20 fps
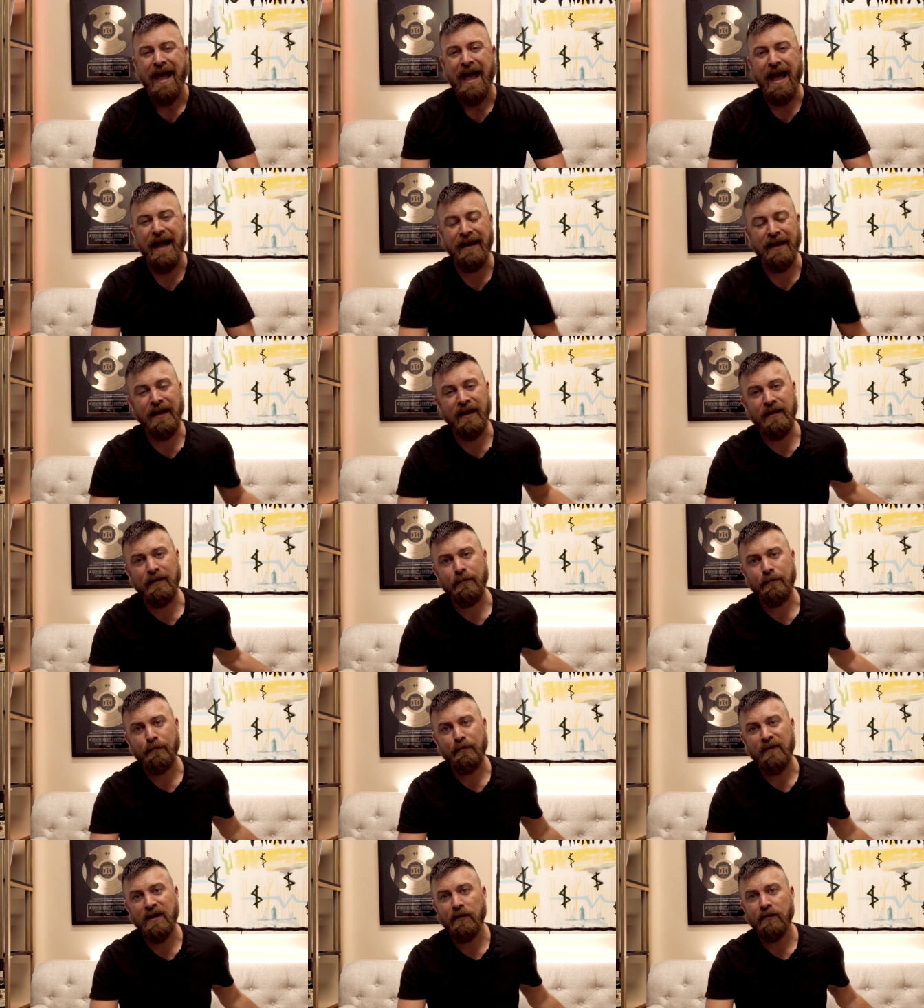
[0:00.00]
And
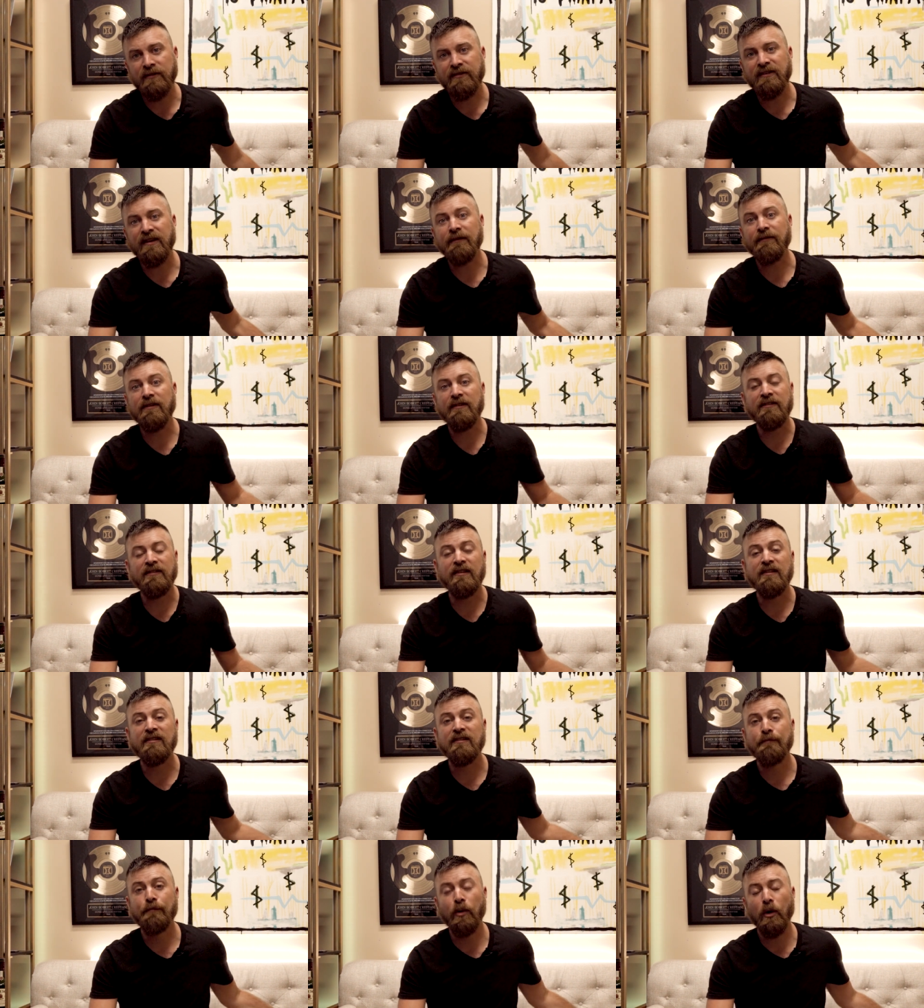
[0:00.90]
in Neal
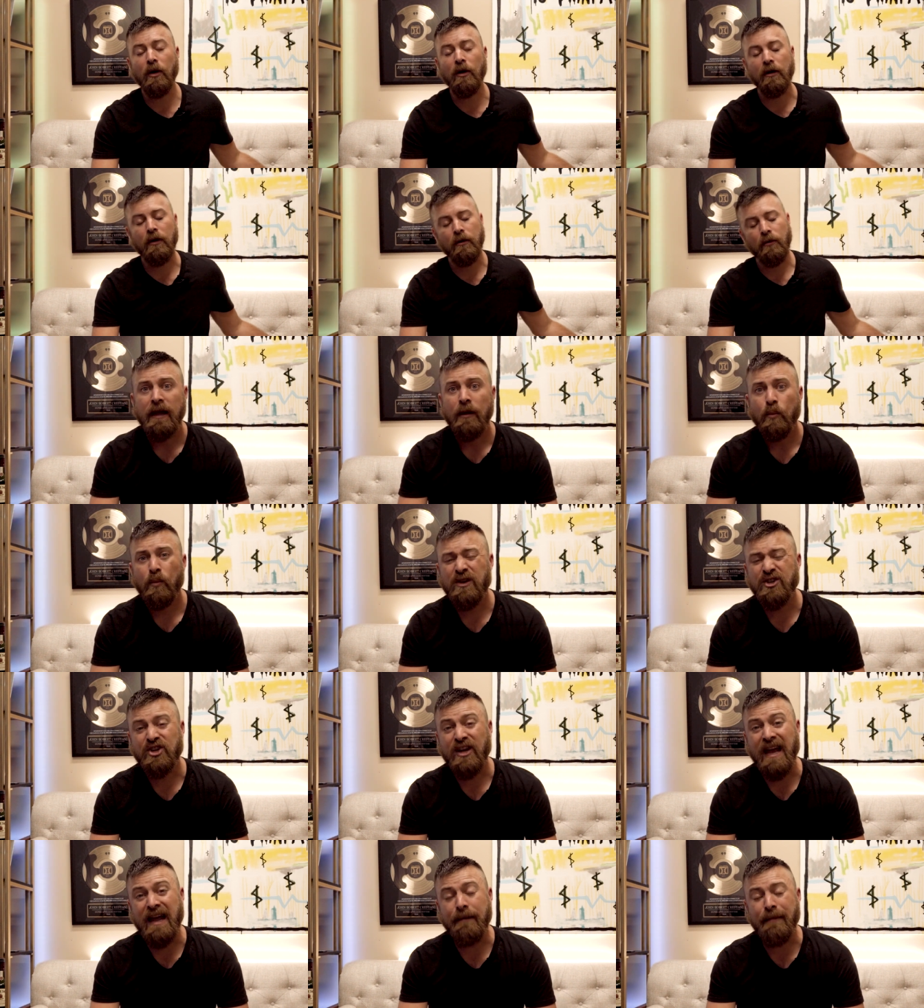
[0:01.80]
Stephenson's book,
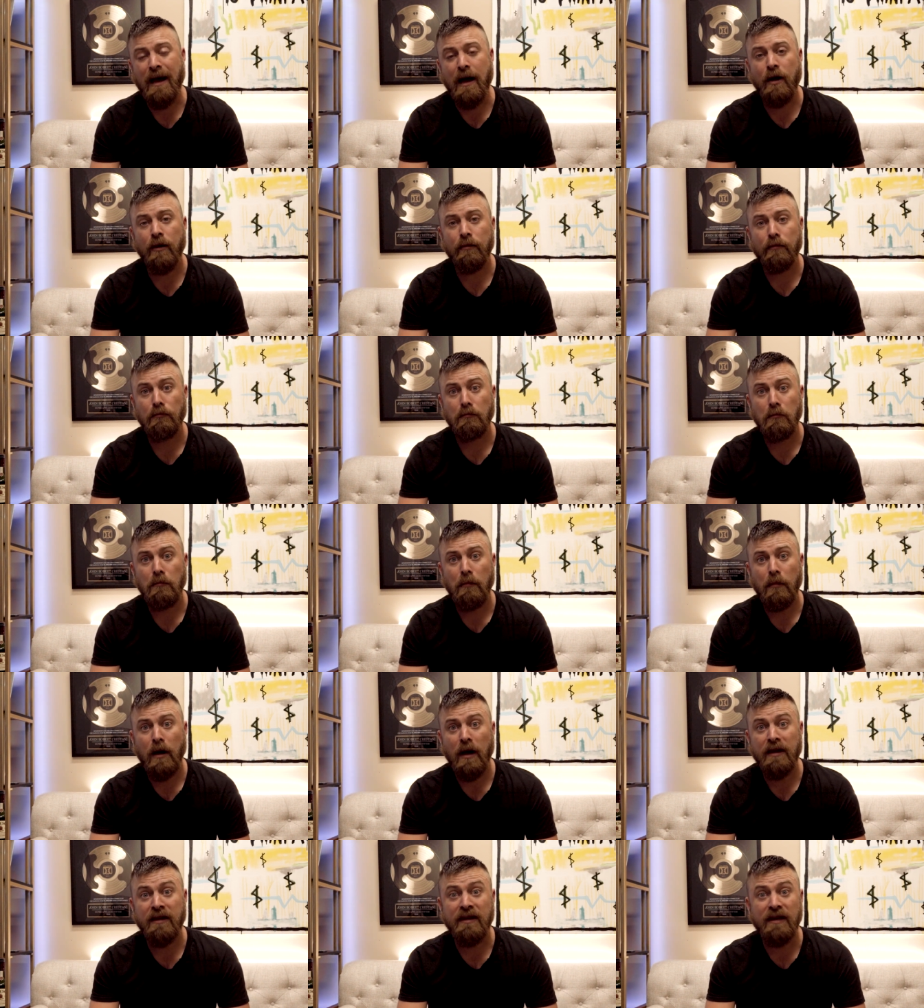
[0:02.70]
which came out
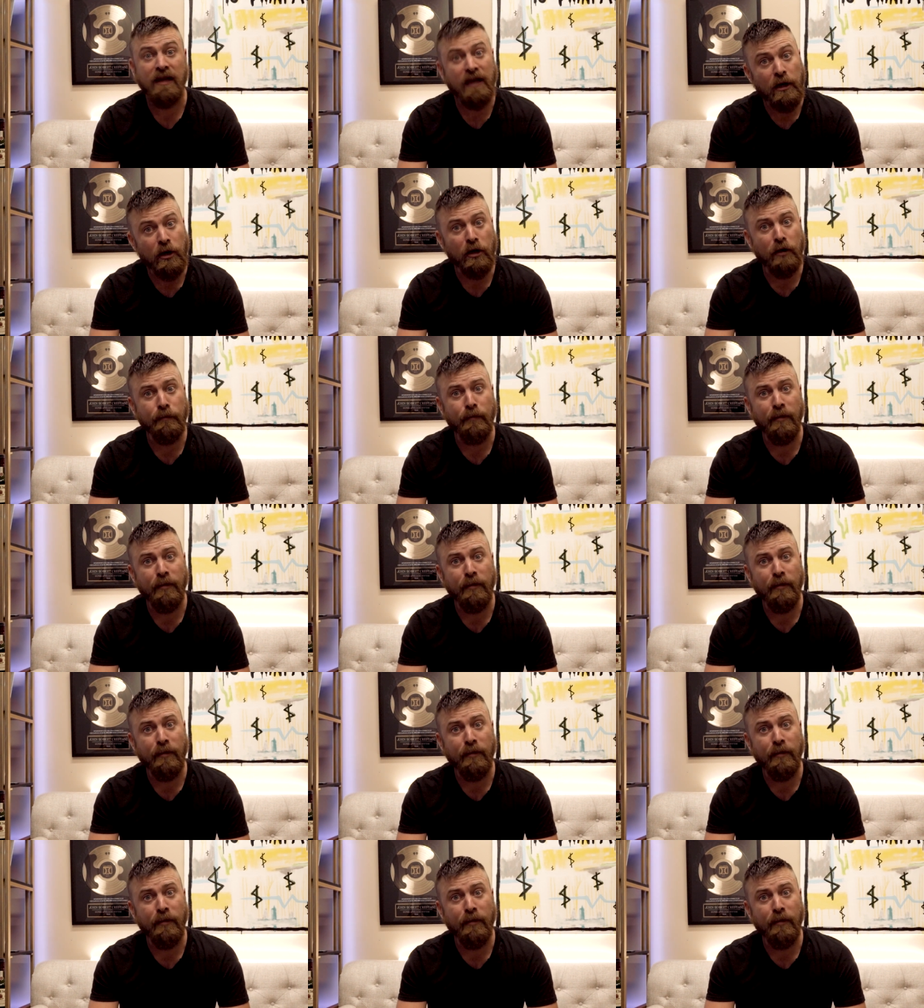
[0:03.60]
a year